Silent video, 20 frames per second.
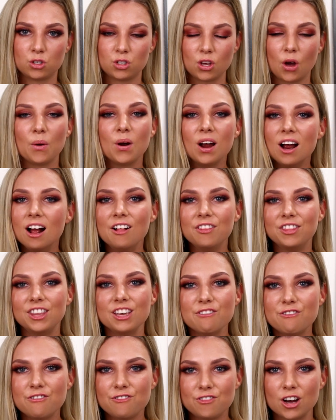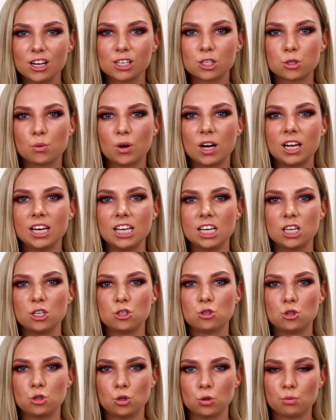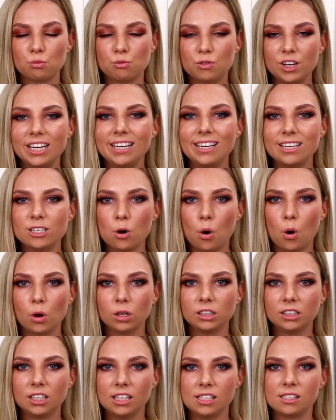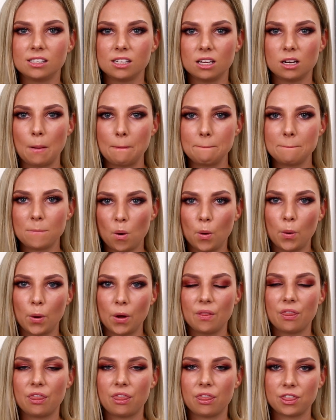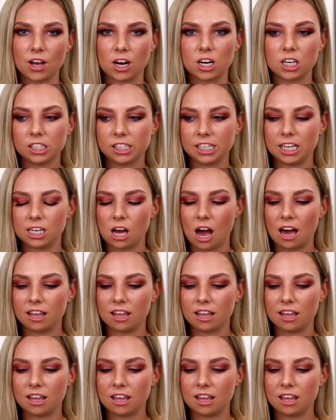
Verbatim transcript: So, the first one is to read or listen more thoroughly.